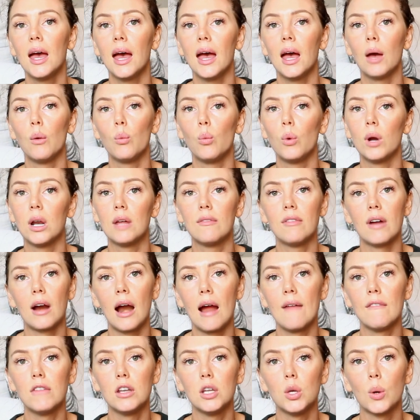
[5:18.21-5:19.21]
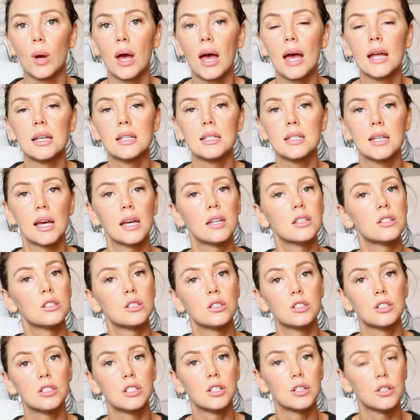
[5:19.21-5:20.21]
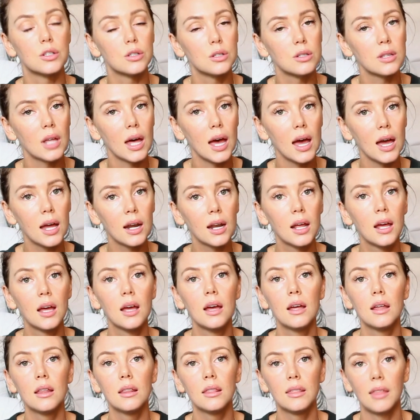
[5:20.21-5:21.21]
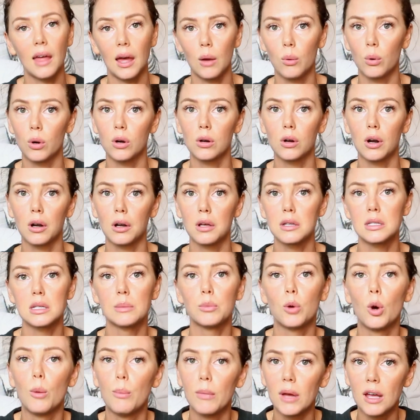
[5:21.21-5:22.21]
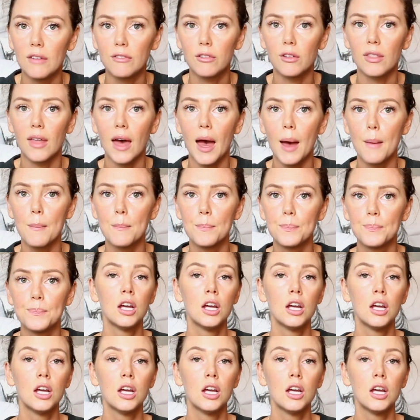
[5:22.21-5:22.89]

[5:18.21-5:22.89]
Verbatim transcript: and whatever avenue I had to take to do that, they were going to support me for that.